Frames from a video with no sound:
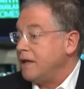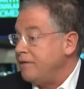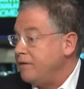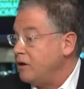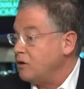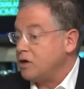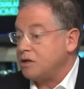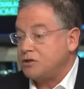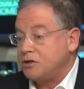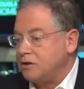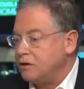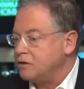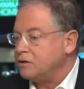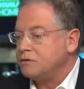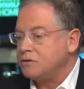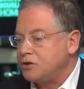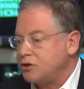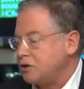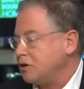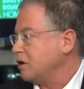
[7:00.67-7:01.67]
And there are
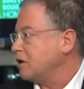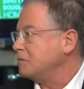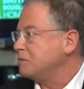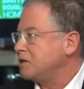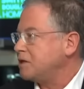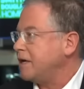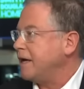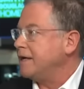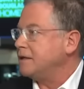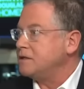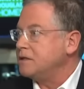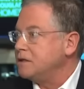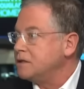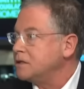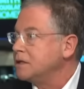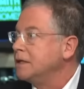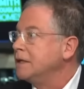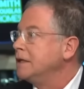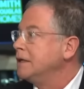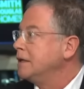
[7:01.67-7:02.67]
certain
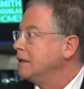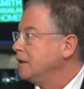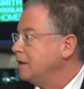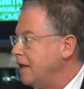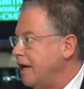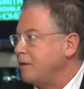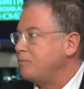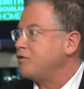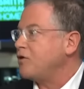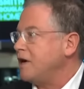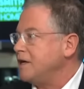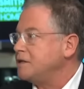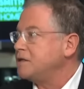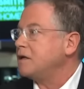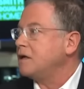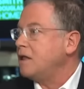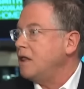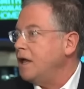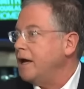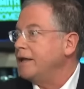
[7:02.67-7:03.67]
circumstances like price
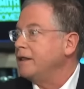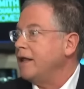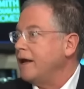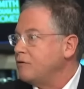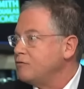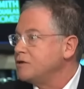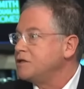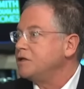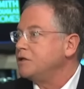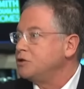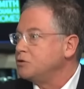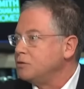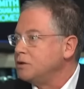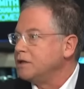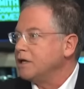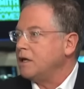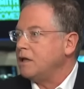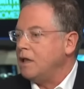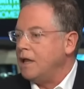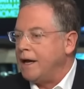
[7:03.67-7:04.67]
decline, like residual
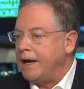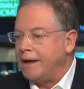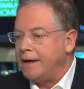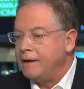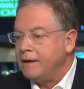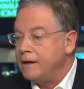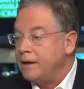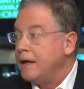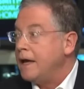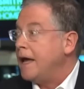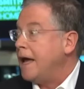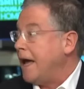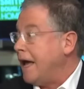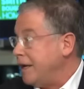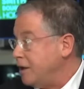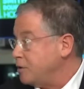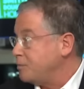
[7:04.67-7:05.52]
decline and